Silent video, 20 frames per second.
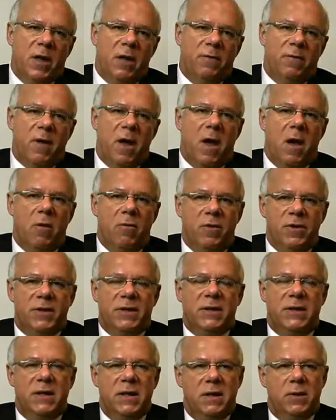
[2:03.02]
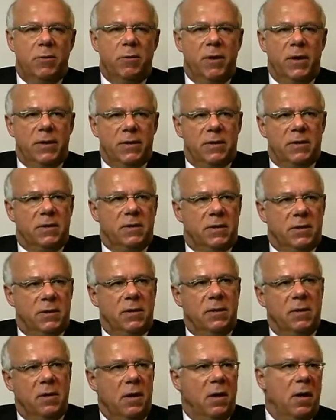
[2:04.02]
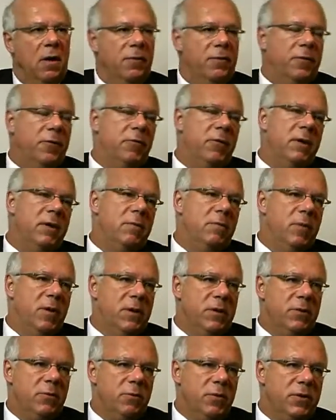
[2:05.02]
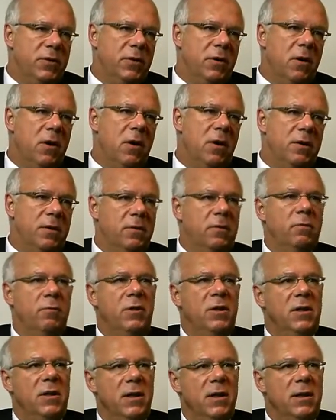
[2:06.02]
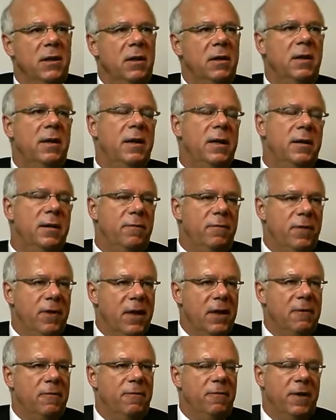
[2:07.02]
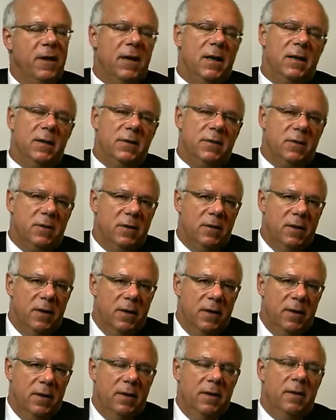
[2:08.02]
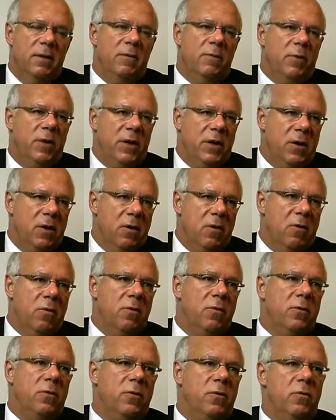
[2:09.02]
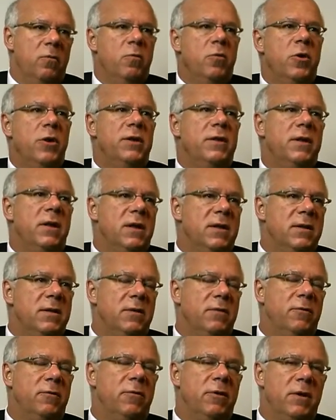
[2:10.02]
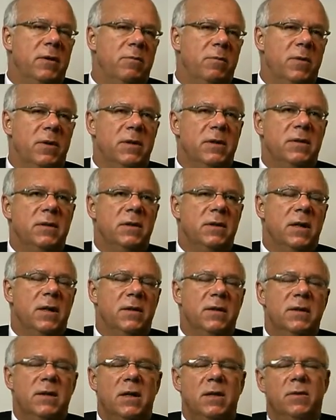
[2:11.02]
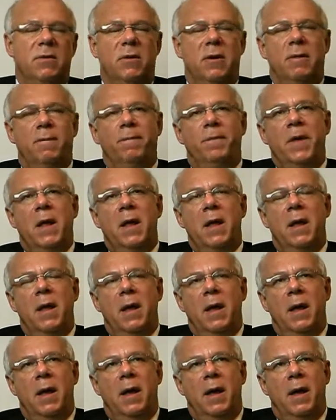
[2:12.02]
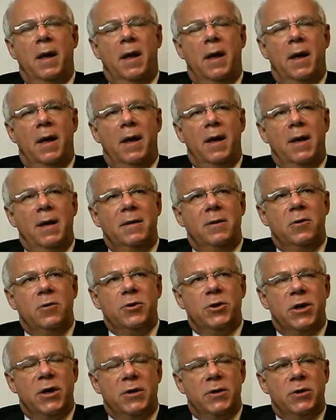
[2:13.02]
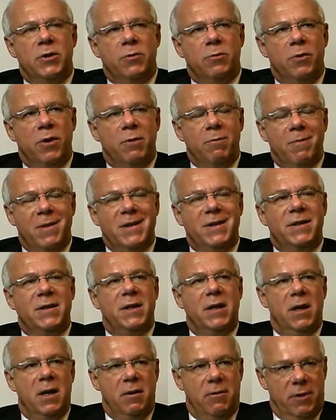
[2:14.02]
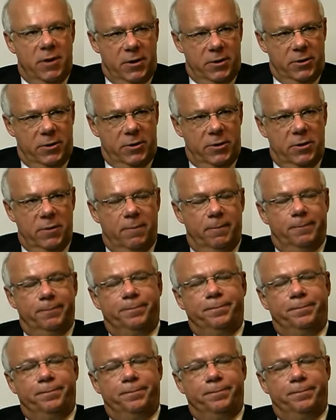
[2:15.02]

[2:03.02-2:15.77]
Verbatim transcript: have our sequence of treatments. We start with little, and if that fails, we go to more intensive treatments, etc. In conjunction with miscarriage,